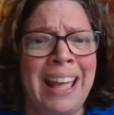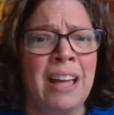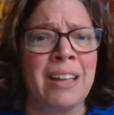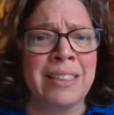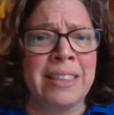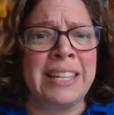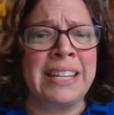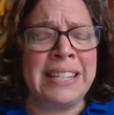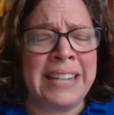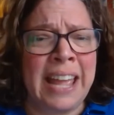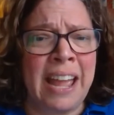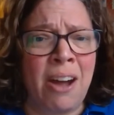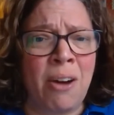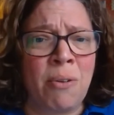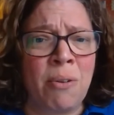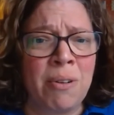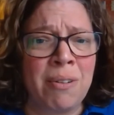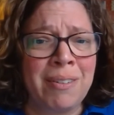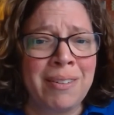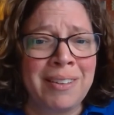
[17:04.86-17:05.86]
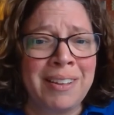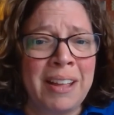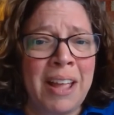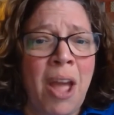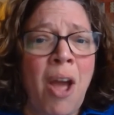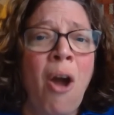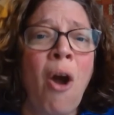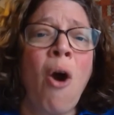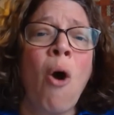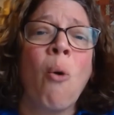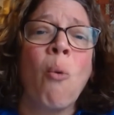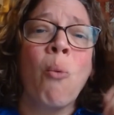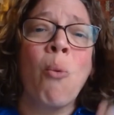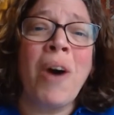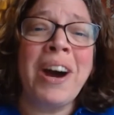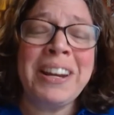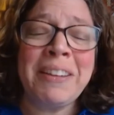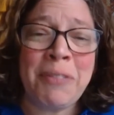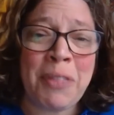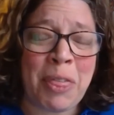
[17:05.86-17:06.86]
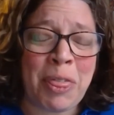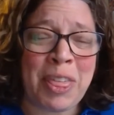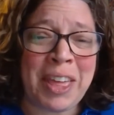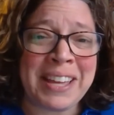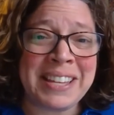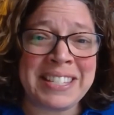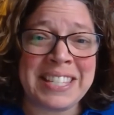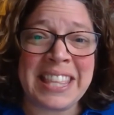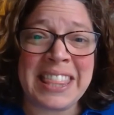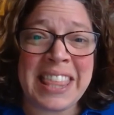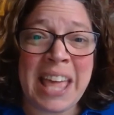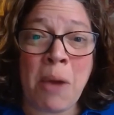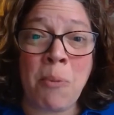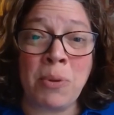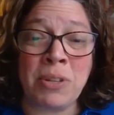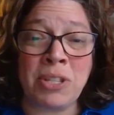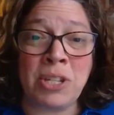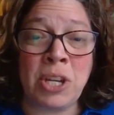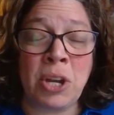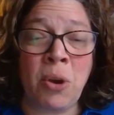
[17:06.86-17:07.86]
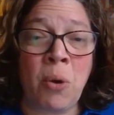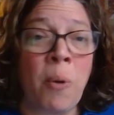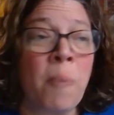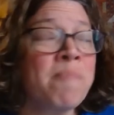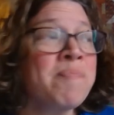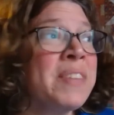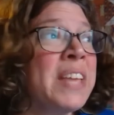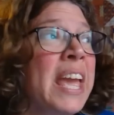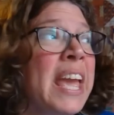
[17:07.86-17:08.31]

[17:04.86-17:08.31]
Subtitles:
healthy now. One of the things that they would do